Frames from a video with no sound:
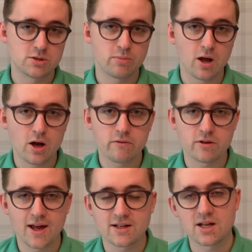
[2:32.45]
But over
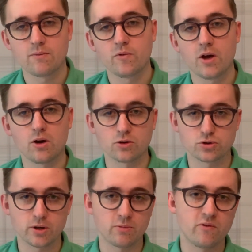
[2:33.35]
that 10 furlong
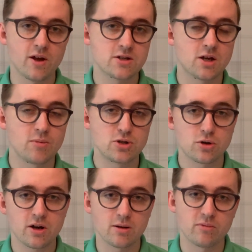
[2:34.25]
trip, the first time he
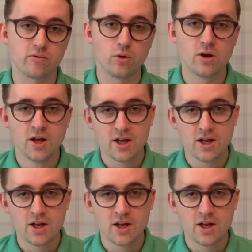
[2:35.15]
tried it before,